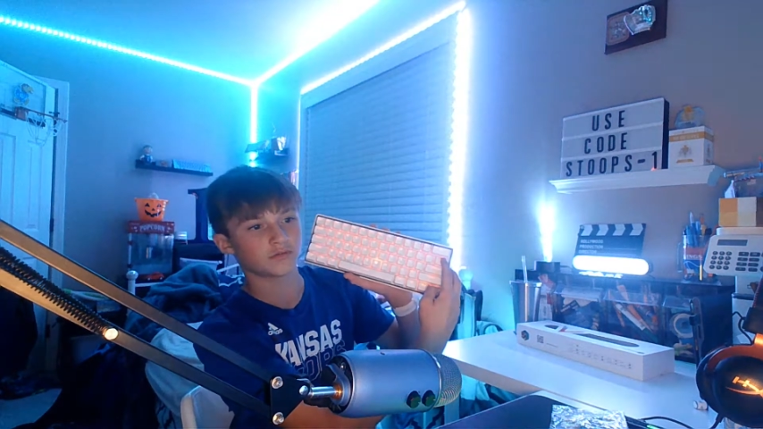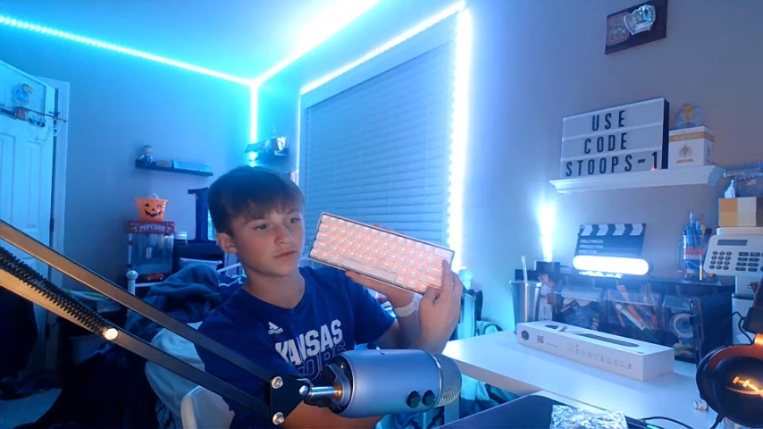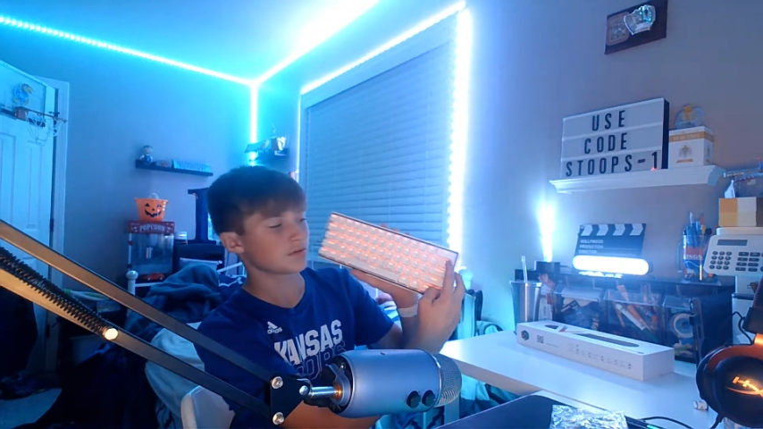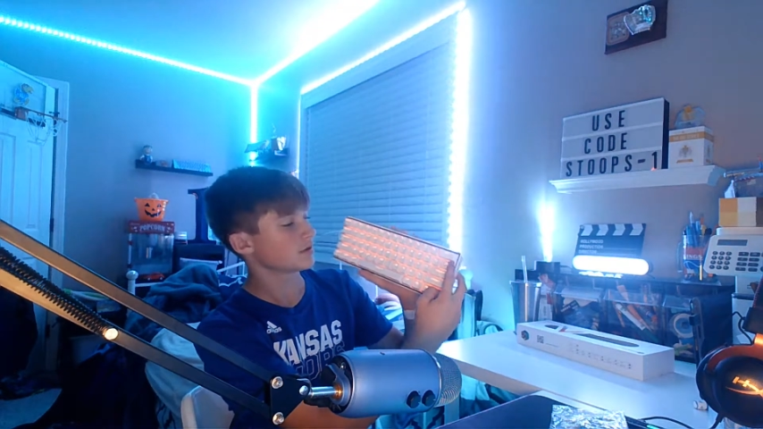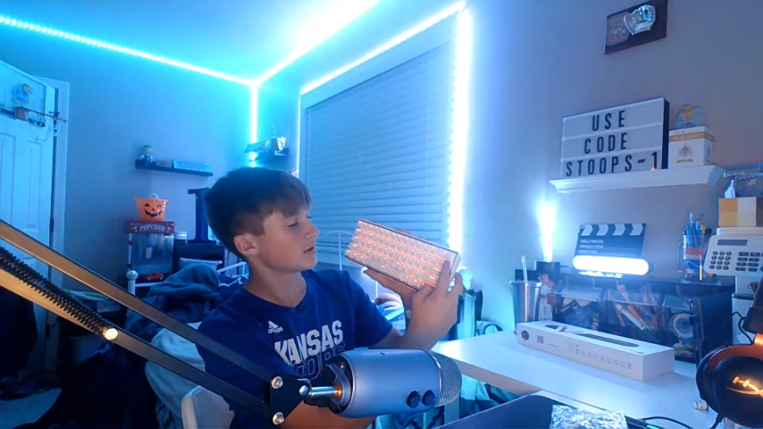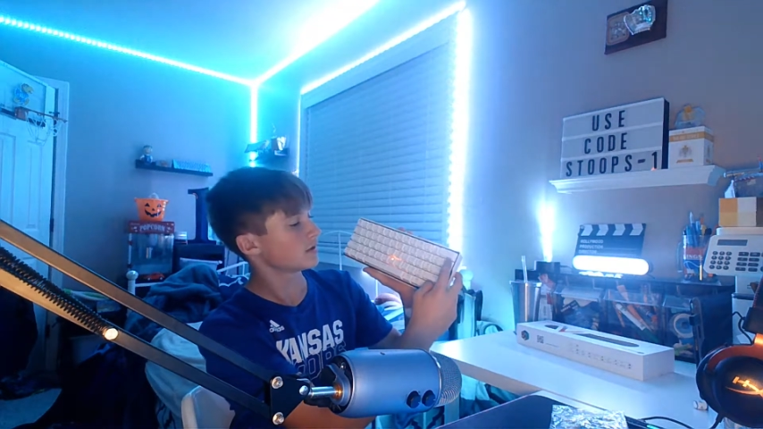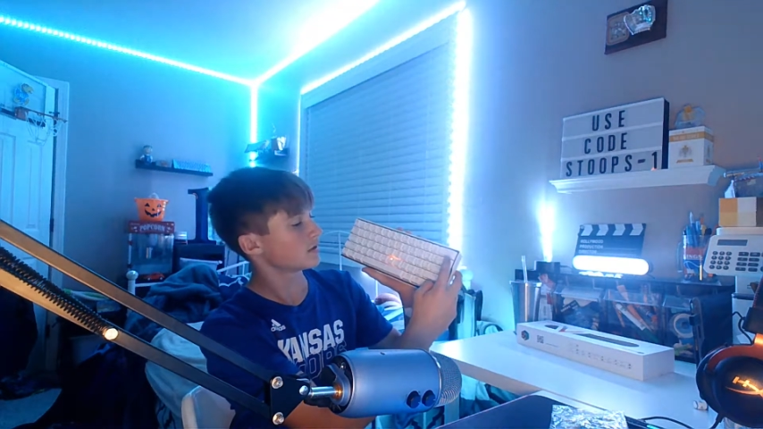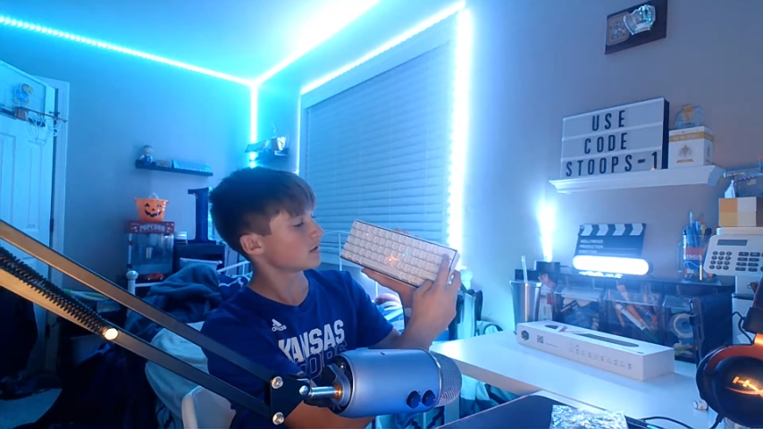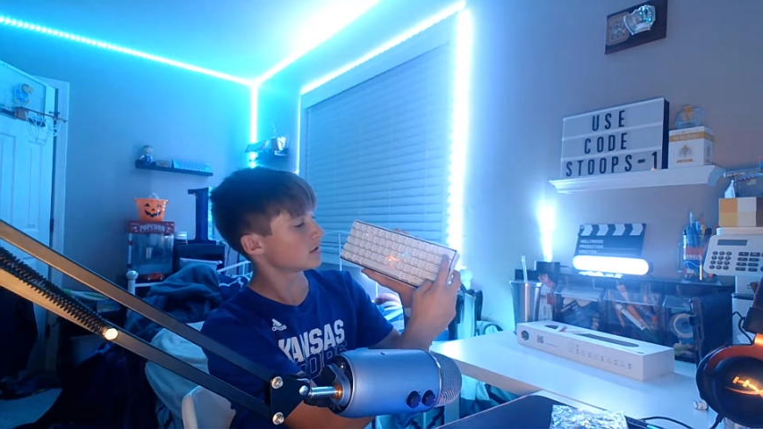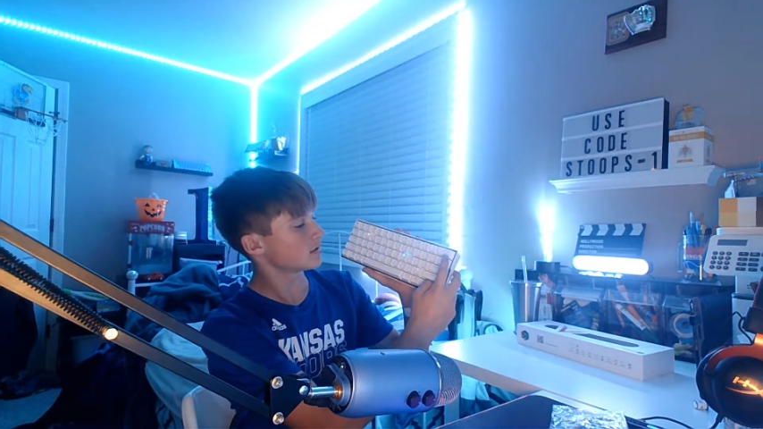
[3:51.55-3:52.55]
all the
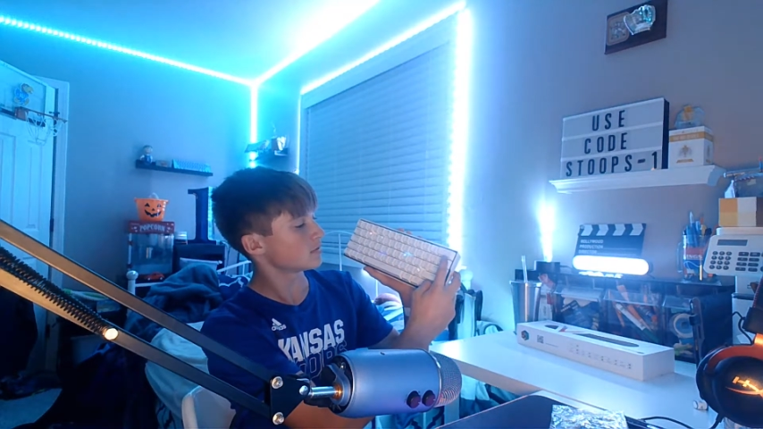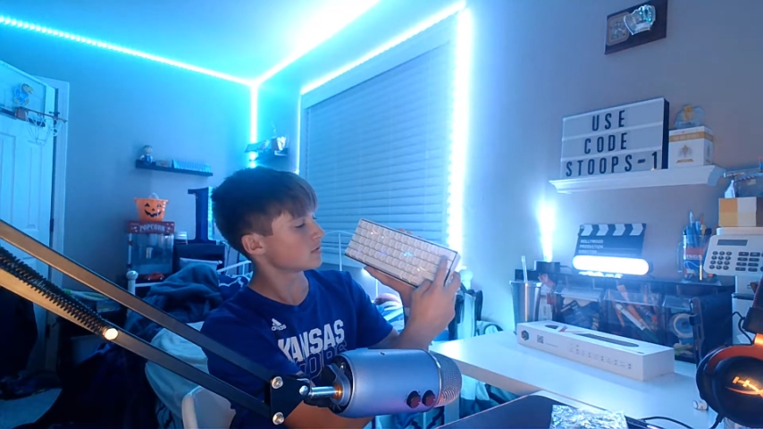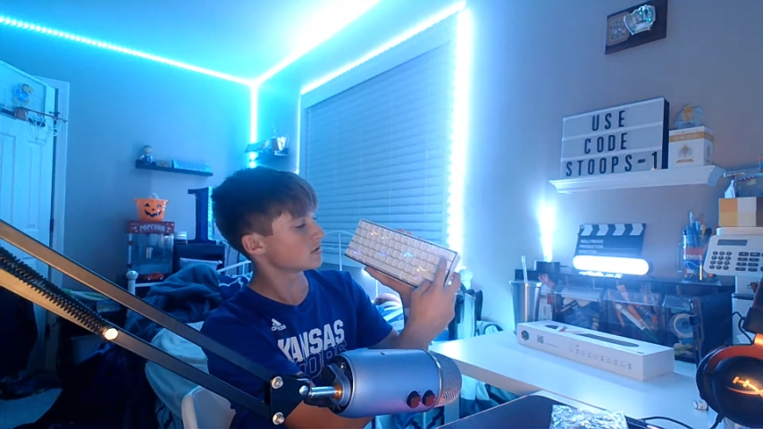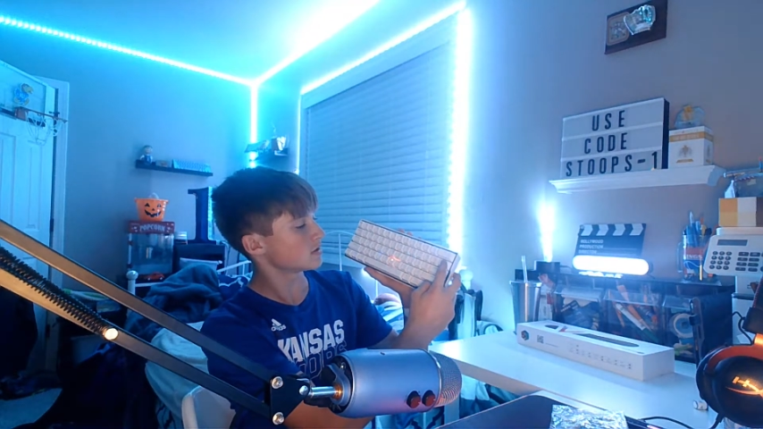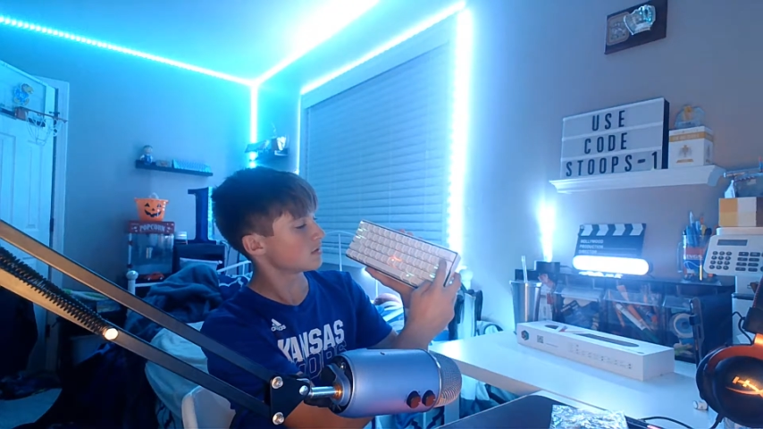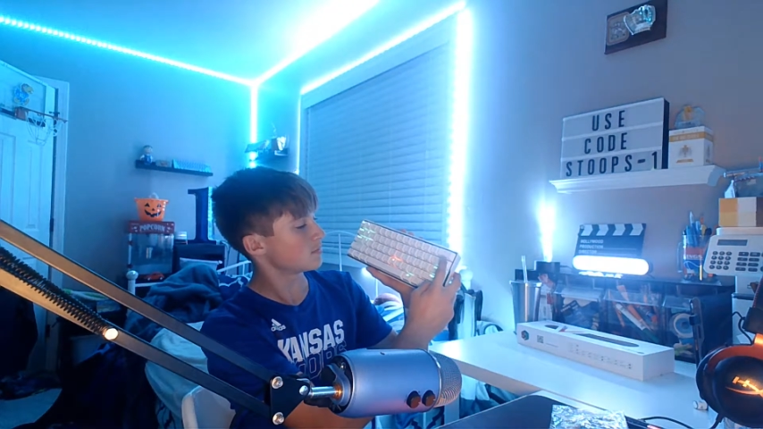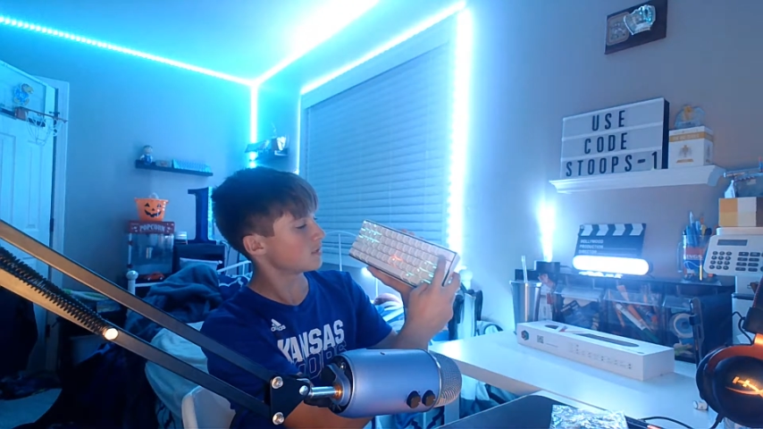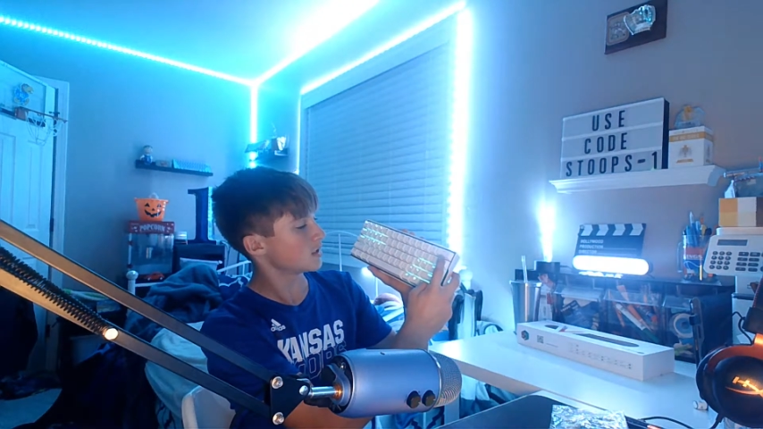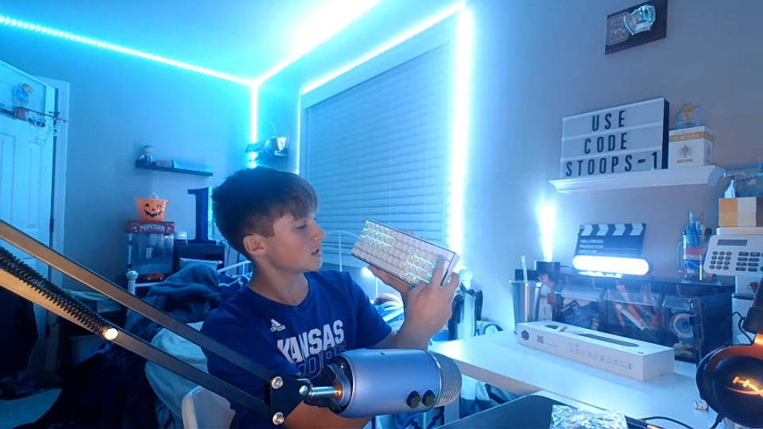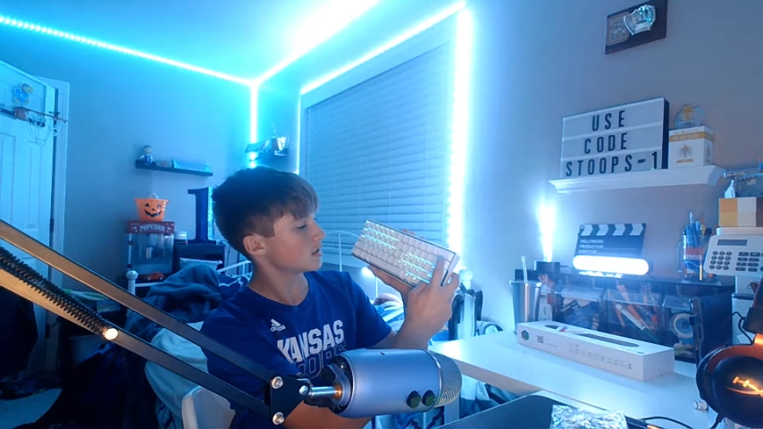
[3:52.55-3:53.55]
lighting modes in a
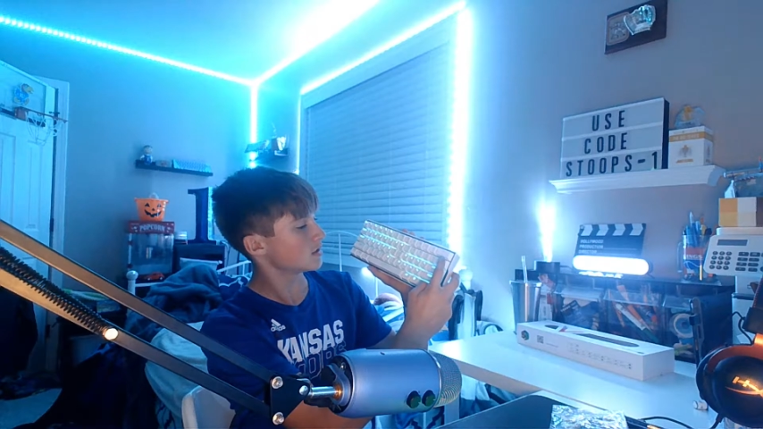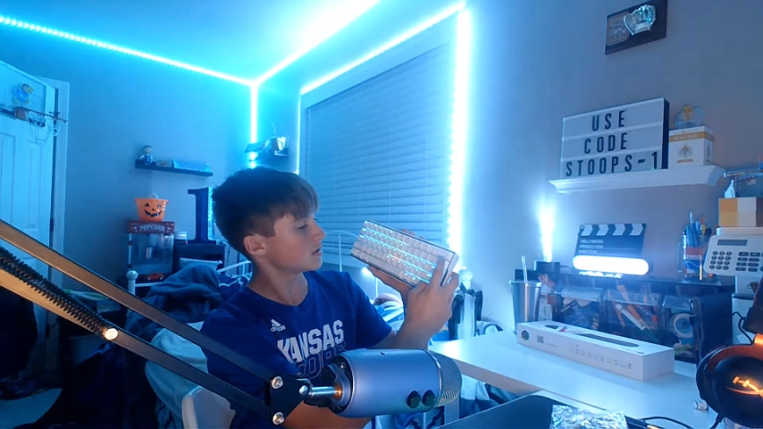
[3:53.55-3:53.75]
bit.